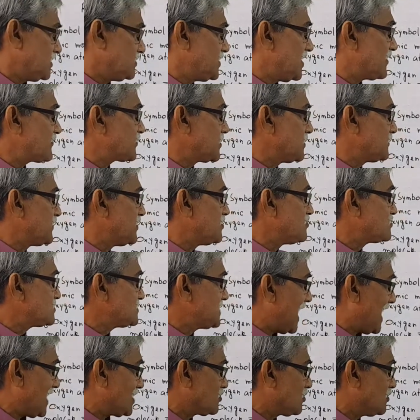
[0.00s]
Just if you
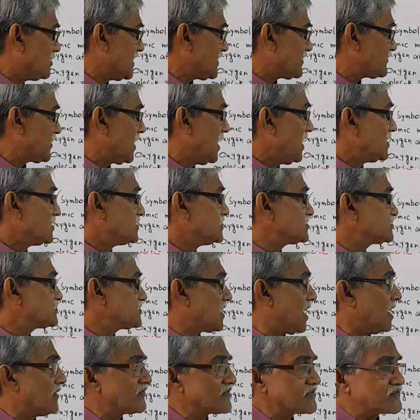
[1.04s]
calculate, it
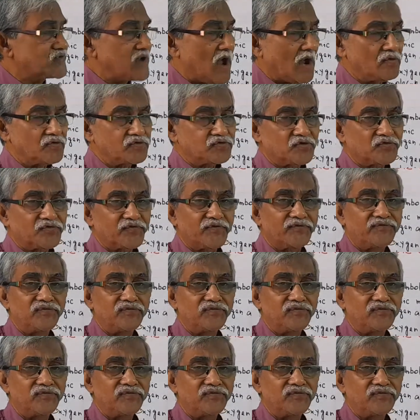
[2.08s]
comes down to